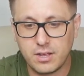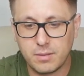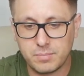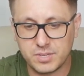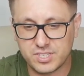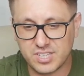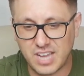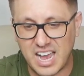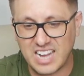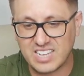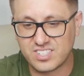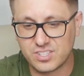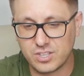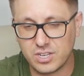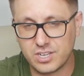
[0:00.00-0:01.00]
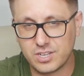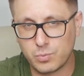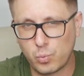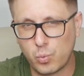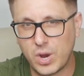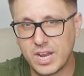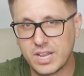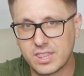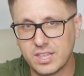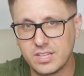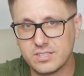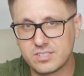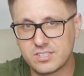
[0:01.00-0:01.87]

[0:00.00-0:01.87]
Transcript: Besides the width and